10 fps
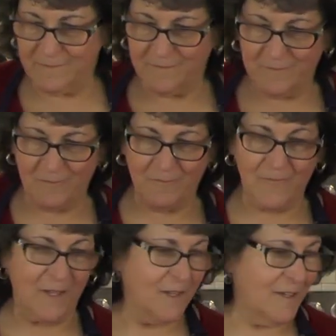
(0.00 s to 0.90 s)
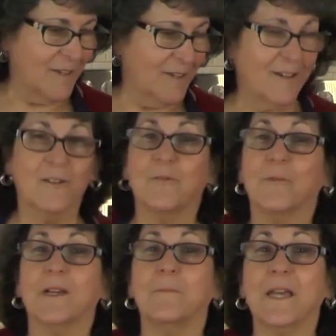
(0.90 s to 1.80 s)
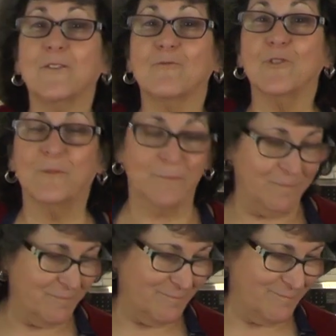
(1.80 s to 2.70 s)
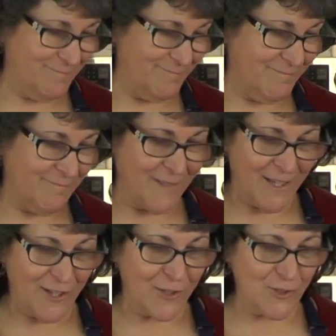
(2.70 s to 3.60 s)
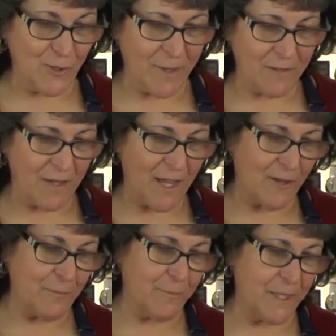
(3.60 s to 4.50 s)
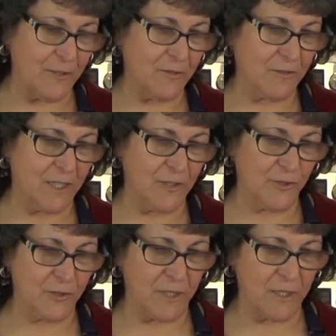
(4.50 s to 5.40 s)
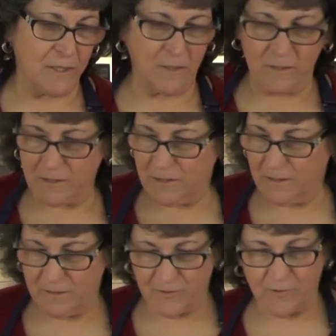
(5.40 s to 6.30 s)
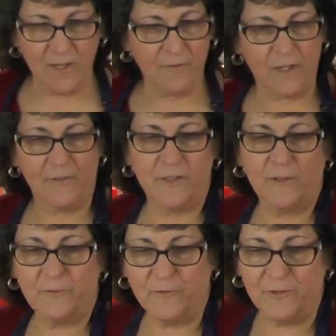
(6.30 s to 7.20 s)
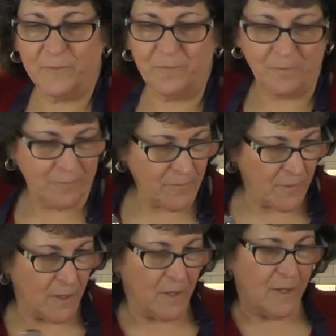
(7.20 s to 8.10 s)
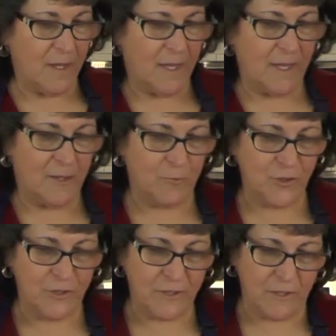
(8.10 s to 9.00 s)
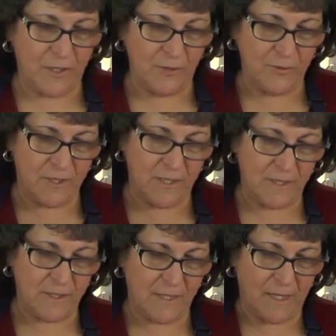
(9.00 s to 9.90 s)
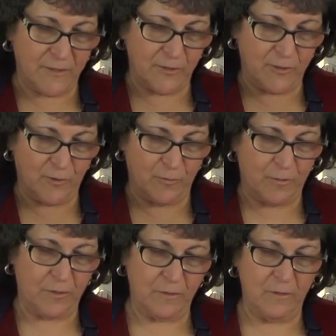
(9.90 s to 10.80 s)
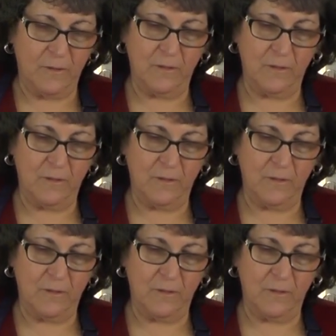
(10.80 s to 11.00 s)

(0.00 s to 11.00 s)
We're going to make room, because no matter how big your kitchen is, you never have enough room. And we're just going to use this as a scooper